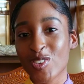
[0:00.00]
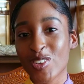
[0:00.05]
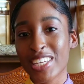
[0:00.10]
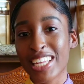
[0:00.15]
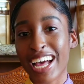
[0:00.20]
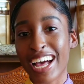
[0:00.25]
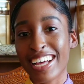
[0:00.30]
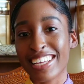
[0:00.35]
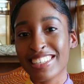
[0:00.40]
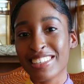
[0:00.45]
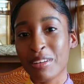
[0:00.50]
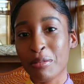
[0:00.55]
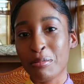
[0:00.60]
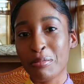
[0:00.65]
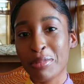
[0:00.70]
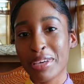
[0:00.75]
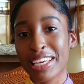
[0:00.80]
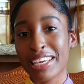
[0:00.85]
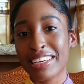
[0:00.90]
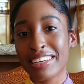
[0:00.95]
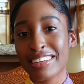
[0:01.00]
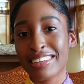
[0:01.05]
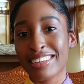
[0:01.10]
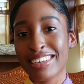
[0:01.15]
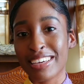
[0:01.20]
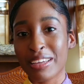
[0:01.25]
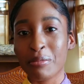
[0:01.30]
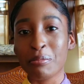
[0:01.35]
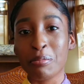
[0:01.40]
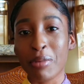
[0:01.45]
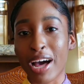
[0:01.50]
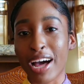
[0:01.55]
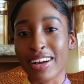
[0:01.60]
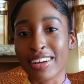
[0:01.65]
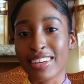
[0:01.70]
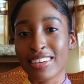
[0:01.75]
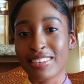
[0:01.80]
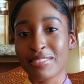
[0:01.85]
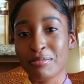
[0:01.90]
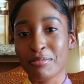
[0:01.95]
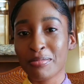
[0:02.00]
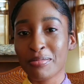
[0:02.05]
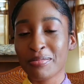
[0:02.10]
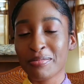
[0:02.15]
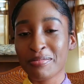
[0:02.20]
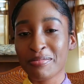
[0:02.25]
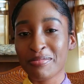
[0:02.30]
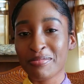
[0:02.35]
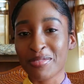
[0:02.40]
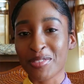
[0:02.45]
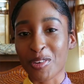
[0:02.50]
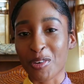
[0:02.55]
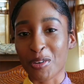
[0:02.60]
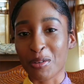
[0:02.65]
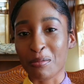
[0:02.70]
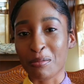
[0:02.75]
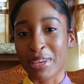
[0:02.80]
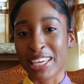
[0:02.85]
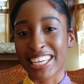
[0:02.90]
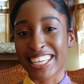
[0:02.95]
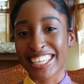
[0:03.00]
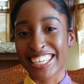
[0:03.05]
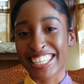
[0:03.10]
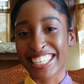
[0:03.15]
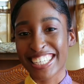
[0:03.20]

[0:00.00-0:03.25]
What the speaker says: it has a big impact on me.